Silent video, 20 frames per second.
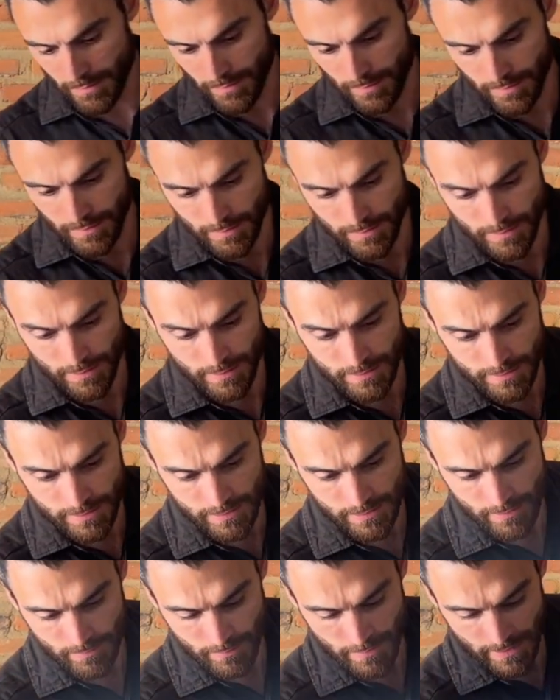
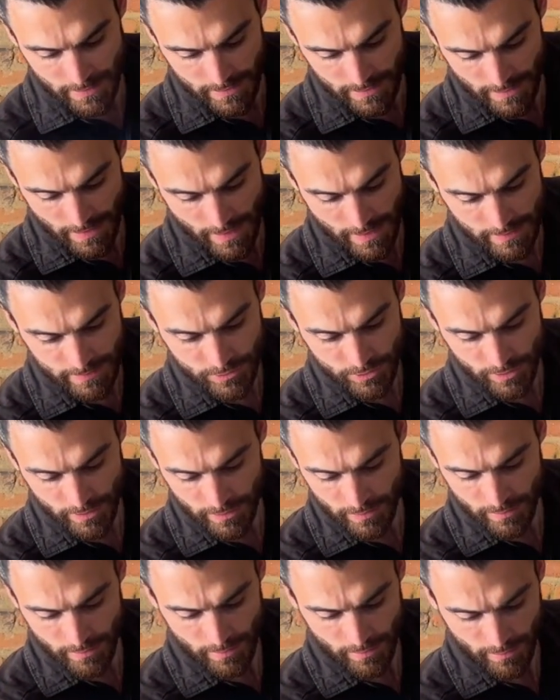is my
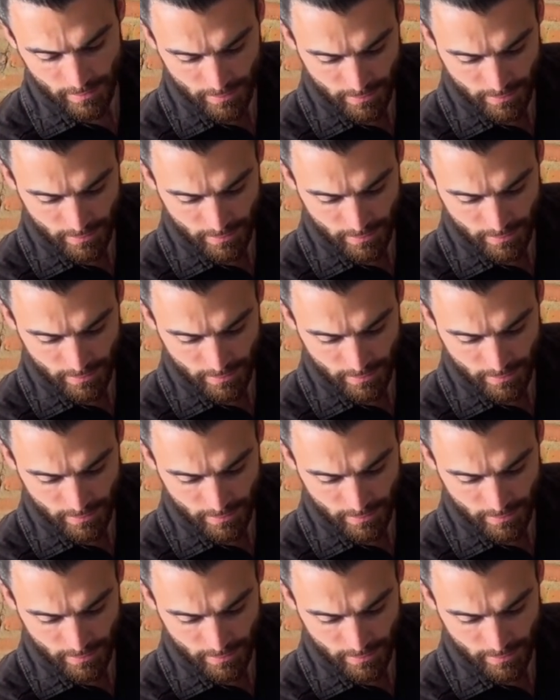dehydrator